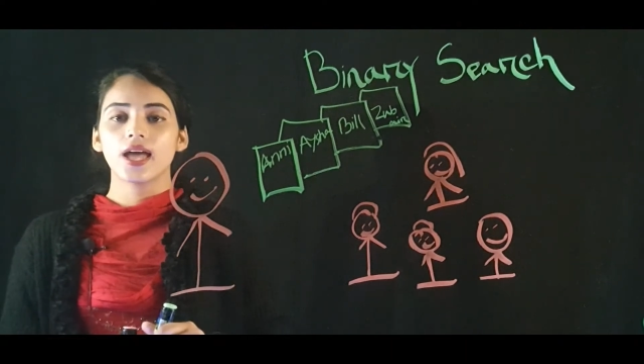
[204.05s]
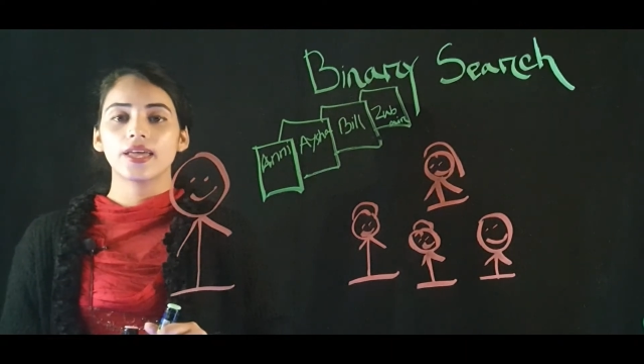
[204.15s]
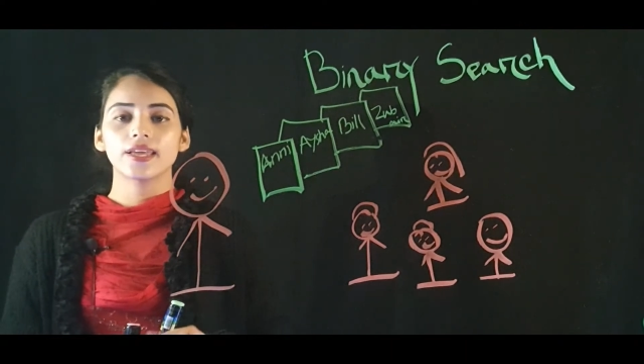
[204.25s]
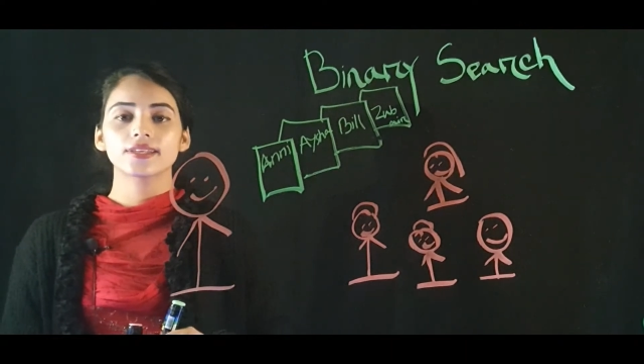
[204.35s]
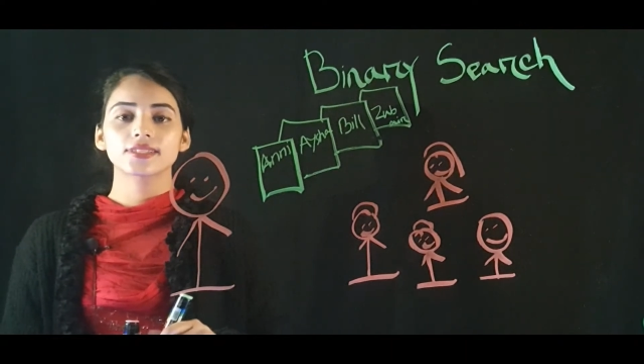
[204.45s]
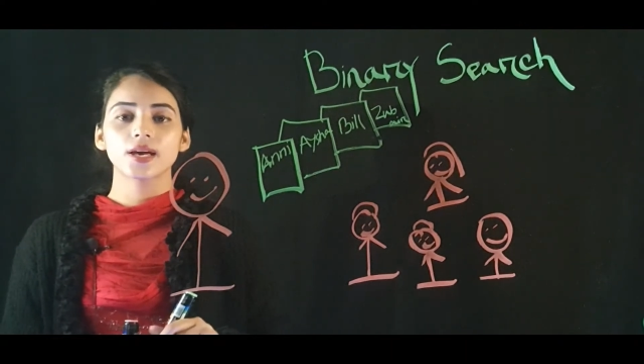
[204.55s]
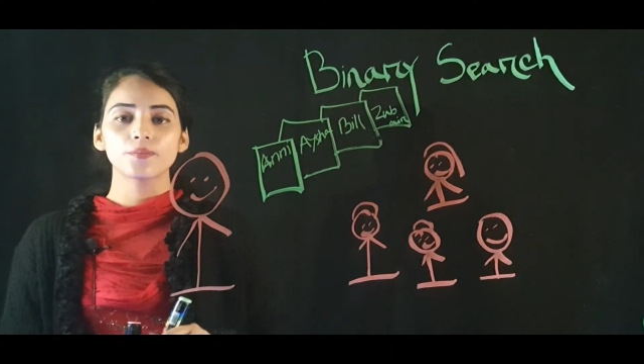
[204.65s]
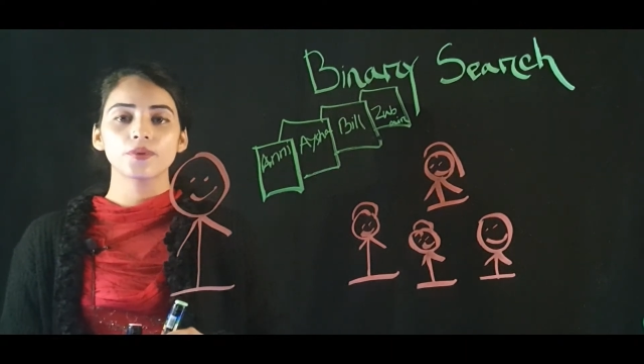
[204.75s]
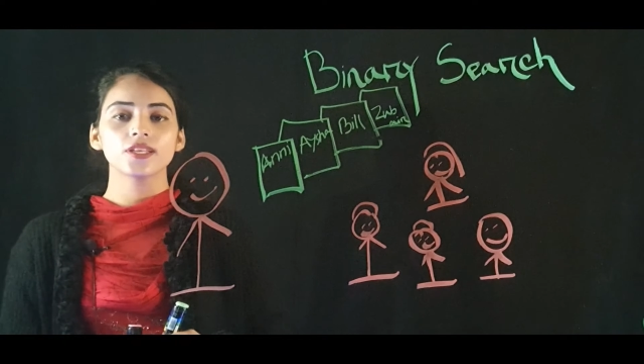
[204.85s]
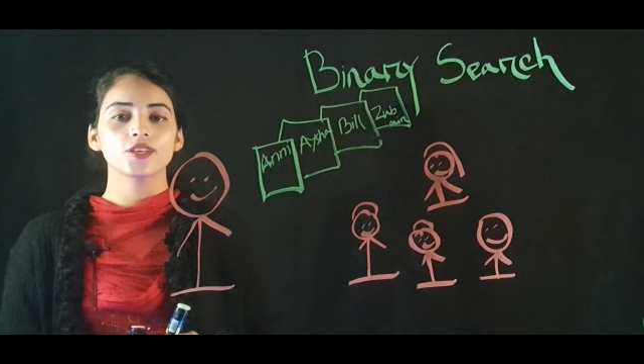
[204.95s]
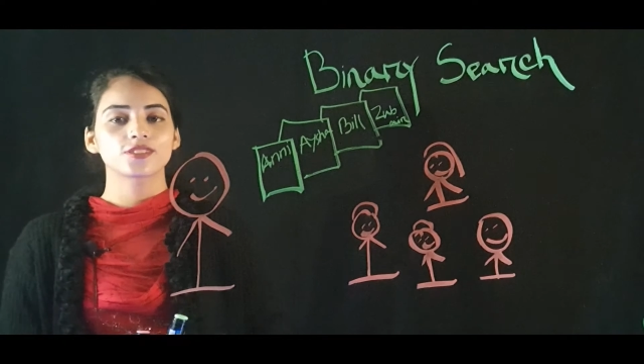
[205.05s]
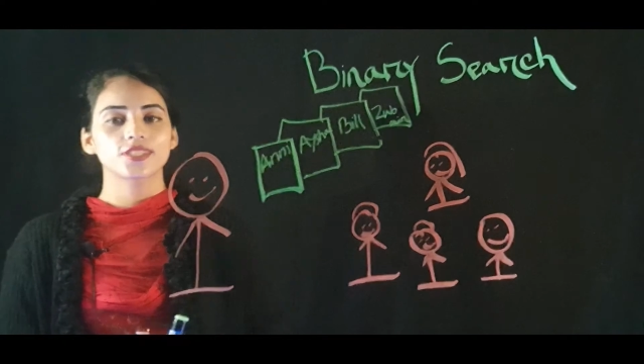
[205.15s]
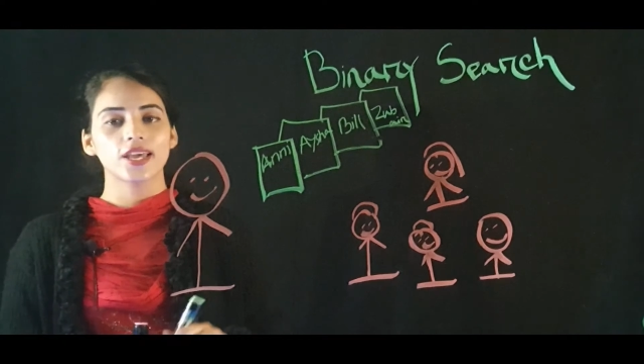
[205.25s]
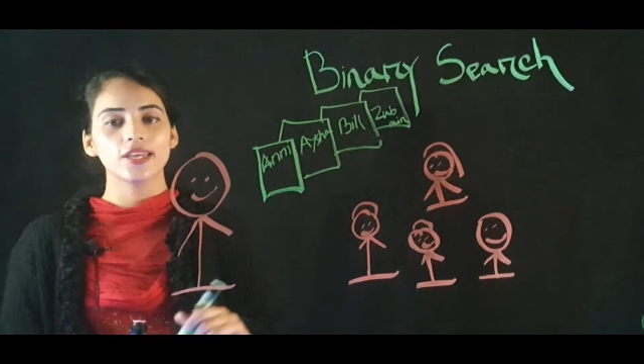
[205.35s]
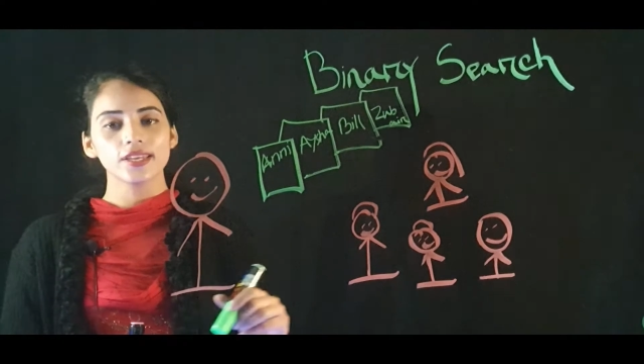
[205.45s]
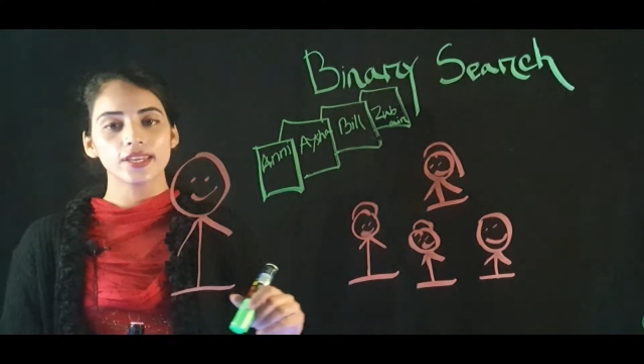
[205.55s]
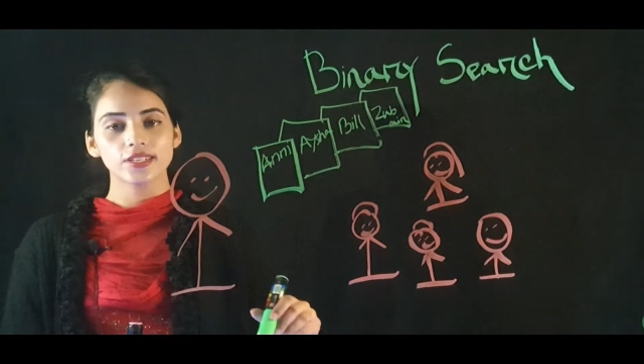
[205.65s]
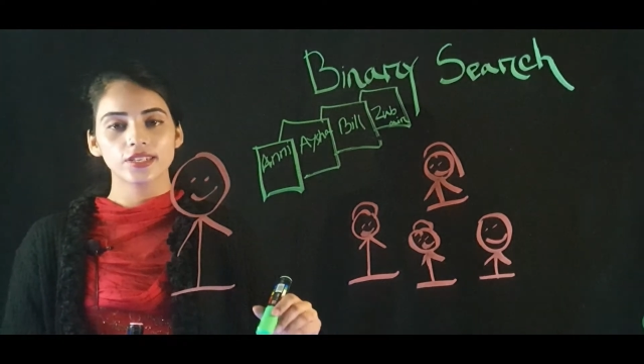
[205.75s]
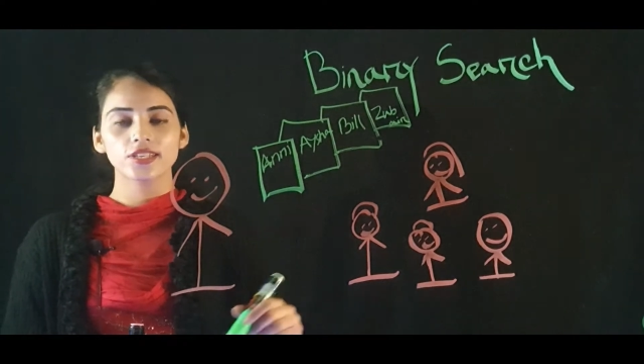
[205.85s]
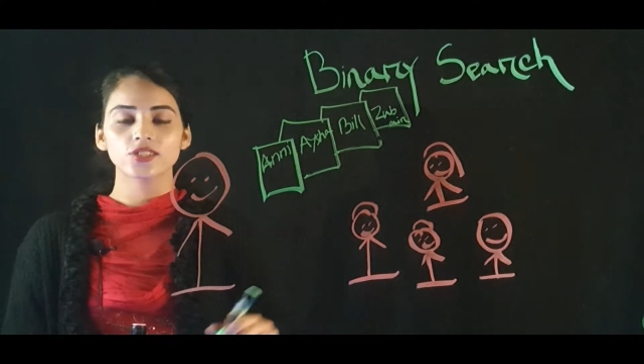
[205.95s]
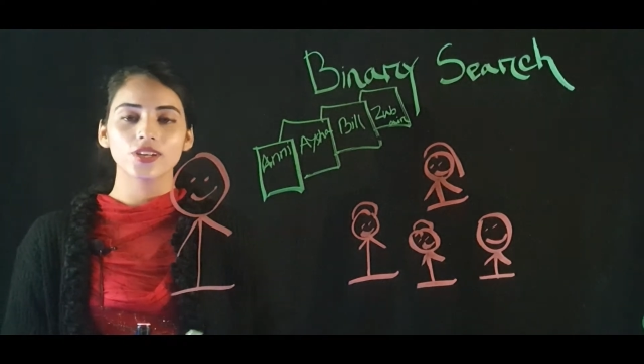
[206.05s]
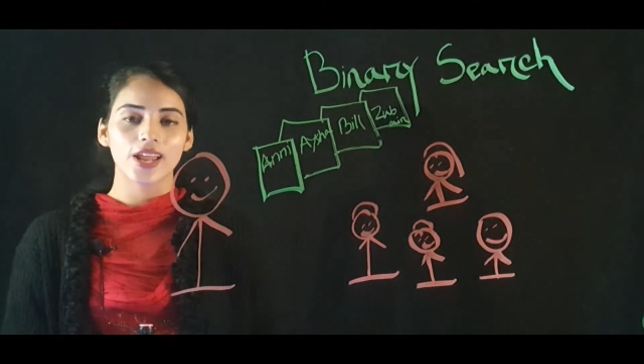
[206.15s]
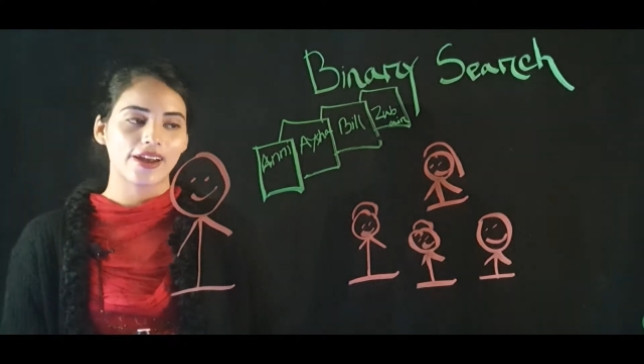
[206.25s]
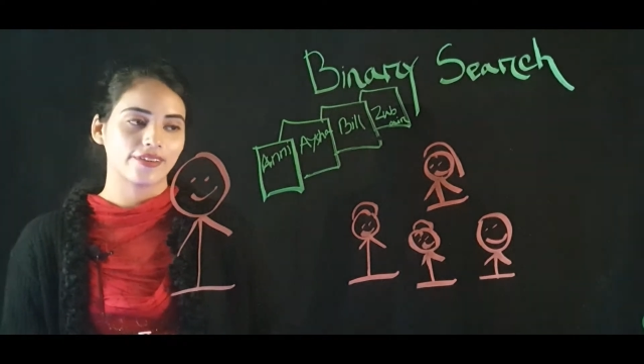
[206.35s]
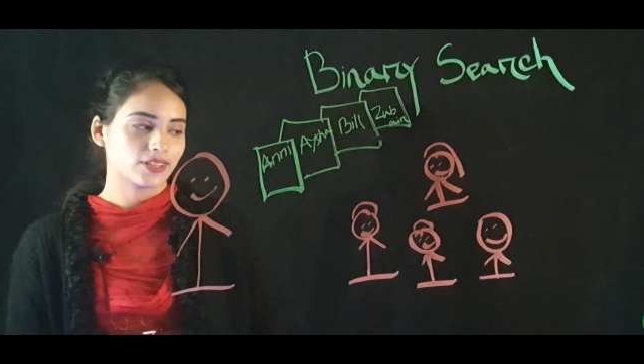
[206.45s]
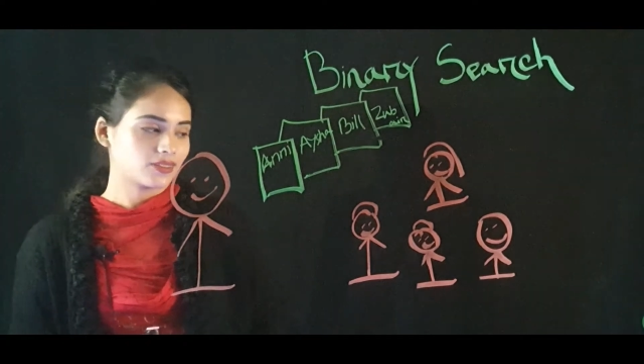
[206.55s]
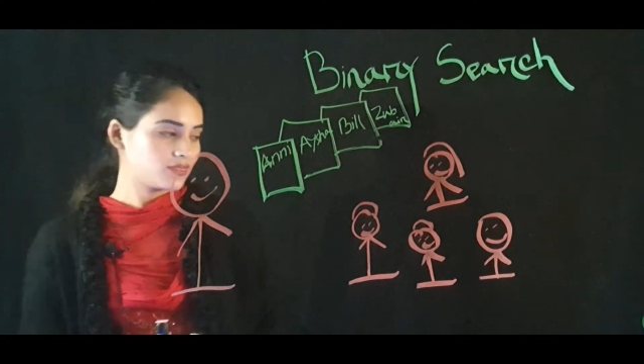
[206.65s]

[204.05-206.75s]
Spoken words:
an example using an integer array.